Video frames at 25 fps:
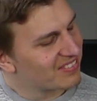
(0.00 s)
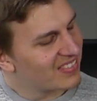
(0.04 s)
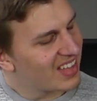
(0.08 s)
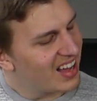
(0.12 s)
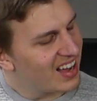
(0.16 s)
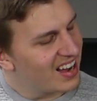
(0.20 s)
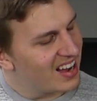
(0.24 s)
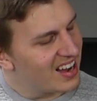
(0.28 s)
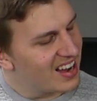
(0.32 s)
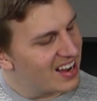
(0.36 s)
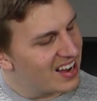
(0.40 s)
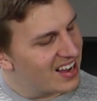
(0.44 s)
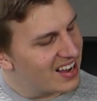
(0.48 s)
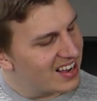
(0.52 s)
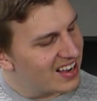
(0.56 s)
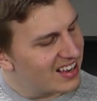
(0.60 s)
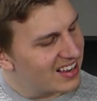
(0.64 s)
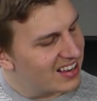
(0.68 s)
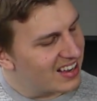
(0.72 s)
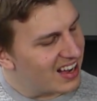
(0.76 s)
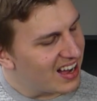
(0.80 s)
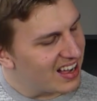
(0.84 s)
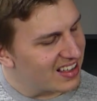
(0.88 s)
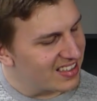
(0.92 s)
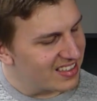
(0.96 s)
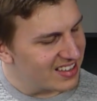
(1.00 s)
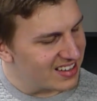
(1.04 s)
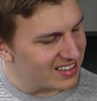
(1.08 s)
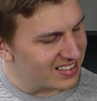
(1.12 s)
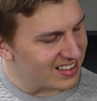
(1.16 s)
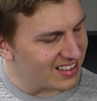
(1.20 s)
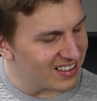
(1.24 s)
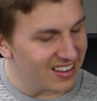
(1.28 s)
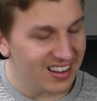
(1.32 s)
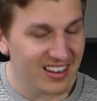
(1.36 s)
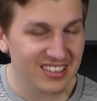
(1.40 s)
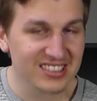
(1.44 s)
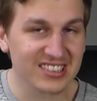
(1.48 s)
I think the
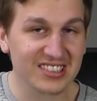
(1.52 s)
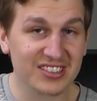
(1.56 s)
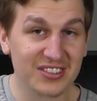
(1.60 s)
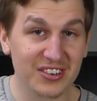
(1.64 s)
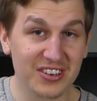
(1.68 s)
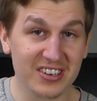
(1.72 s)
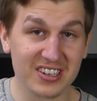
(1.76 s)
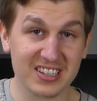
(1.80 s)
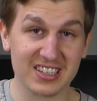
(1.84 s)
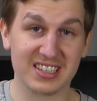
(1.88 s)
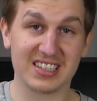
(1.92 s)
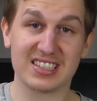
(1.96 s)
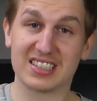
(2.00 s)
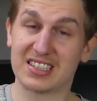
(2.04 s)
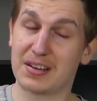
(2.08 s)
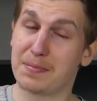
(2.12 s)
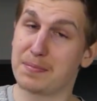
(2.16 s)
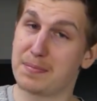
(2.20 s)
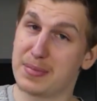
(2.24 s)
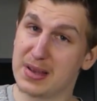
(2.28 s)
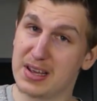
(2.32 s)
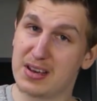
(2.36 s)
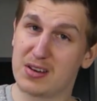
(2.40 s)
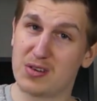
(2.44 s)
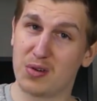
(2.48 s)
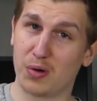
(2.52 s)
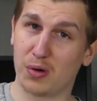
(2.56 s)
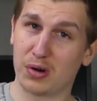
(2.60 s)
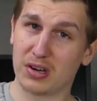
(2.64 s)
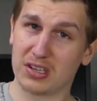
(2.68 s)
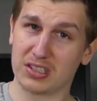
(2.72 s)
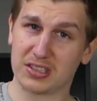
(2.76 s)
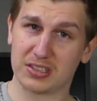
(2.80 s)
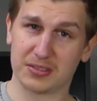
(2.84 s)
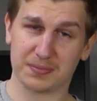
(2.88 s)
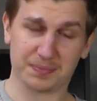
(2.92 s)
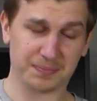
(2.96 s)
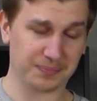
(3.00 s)
last chord is a B
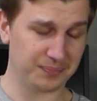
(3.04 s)
chord.